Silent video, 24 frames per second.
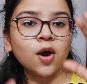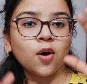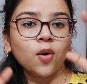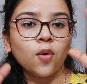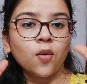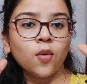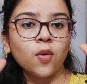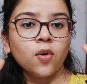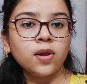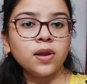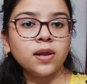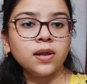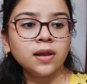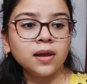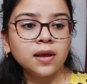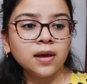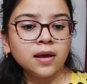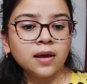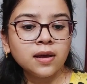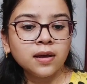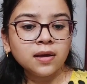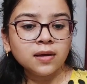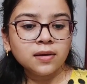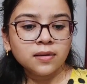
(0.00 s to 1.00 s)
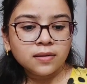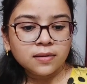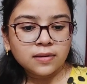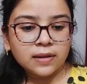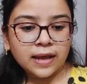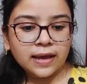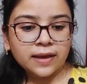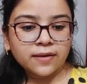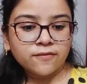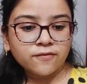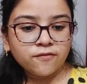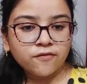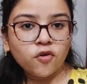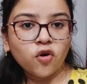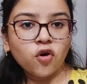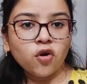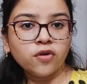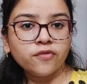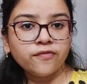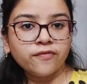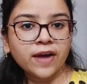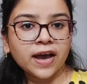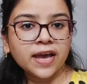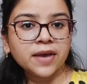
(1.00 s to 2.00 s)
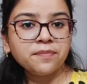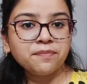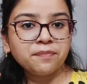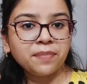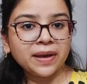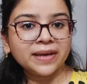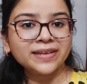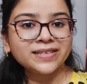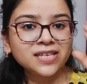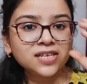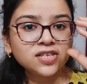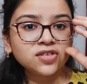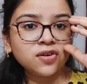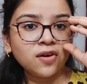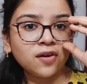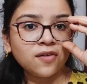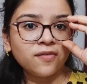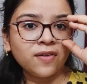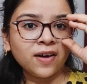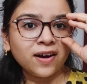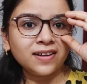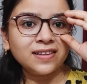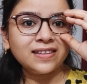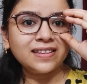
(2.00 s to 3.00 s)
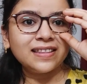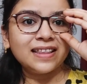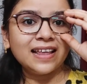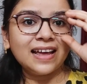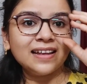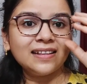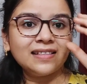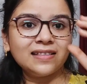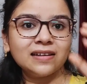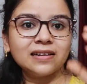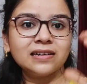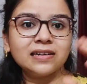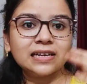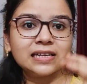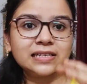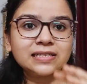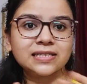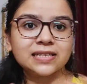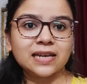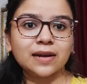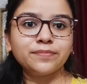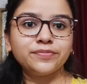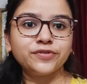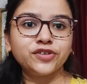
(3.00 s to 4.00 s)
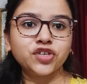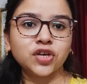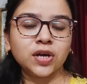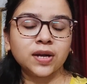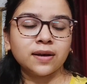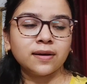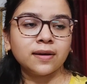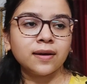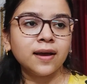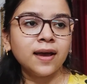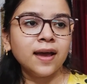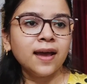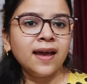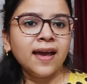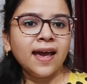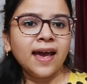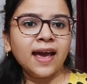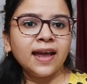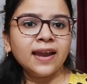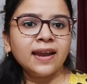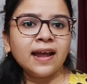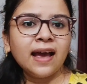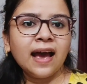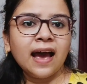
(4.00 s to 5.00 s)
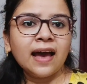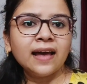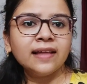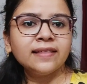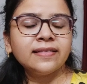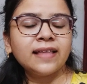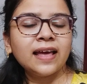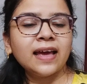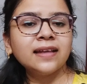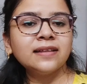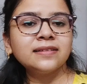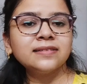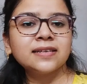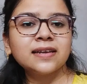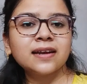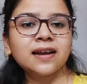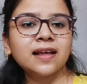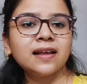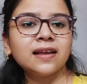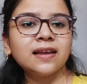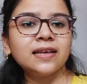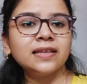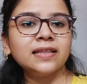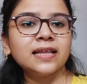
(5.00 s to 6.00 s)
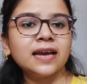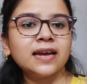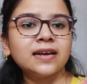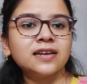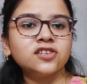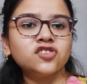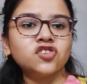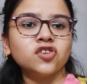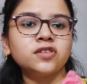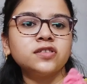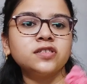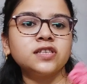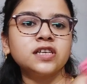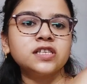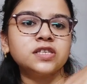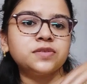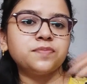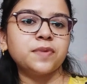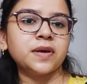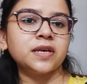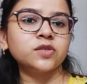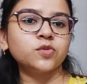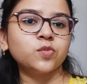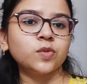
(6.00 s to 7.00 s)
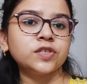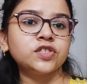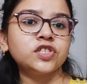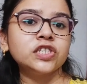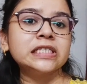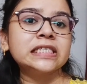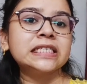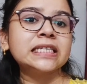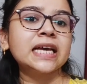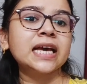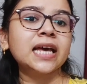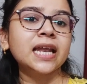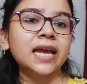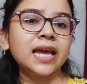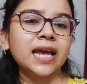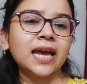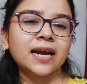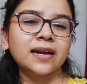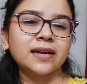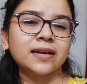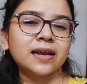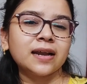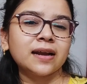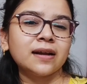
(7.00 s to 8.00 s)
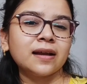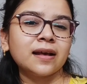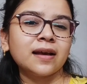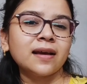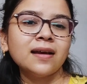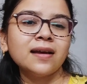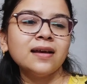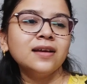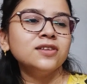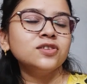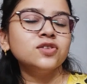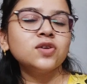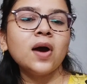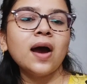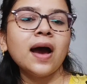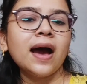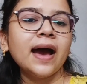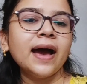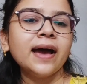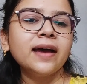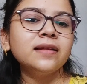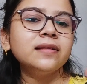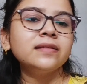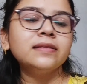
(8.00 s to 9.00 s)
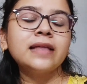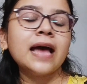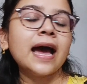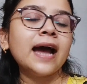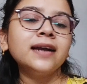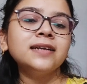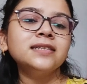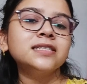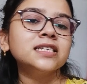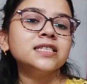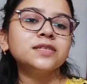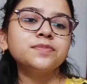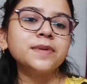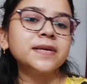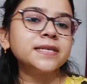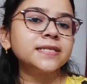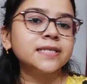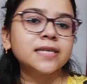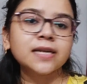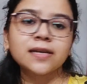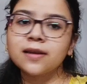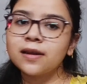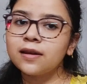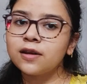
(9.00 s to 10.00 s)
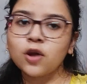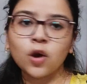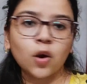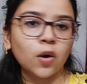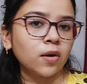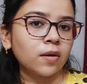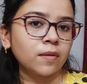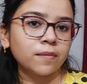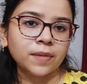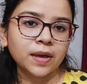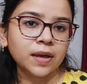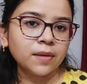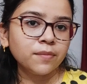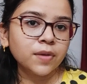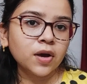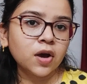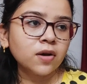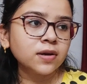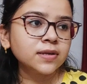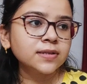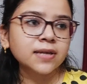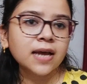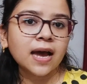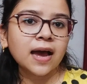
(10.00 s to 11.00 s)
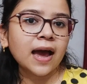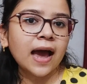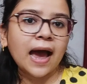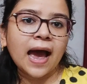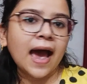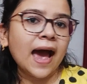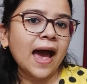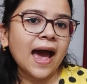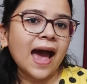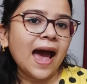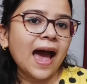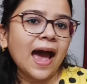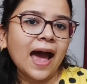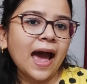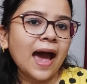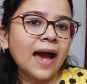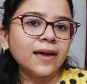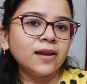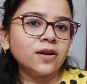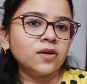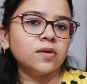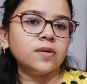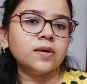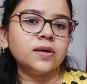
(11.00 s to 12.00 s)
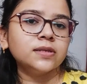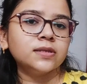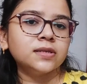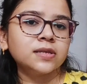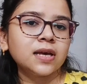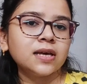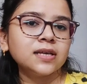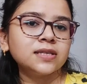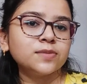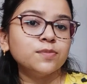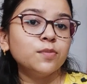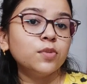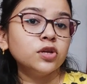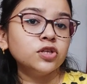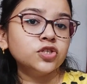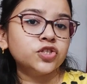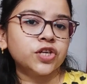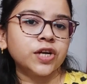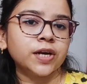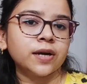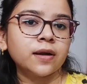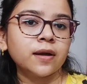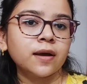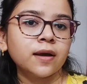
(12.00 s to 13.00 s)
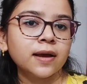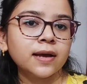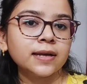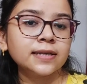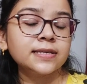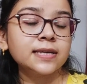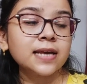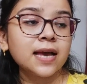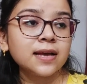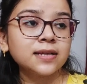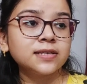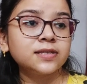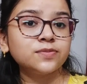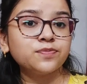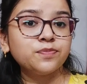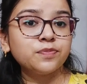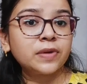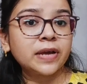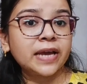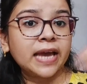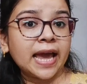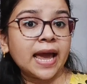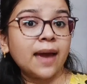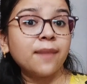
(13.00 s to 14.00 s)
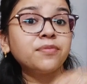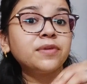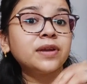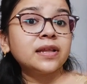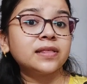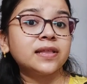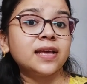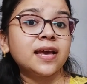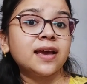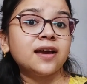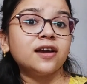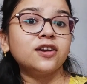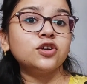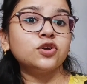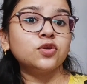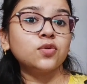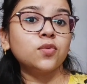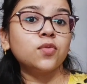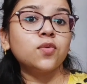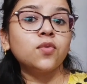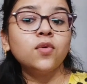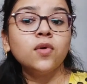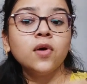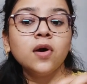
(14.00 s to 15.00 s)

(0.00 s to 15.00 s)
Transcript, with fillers: a whole like 4-5 pages of her death description, and then suddenly there's a suspense which is created. So that suspense didn't hook me because I know it's bullshit. It's kept there to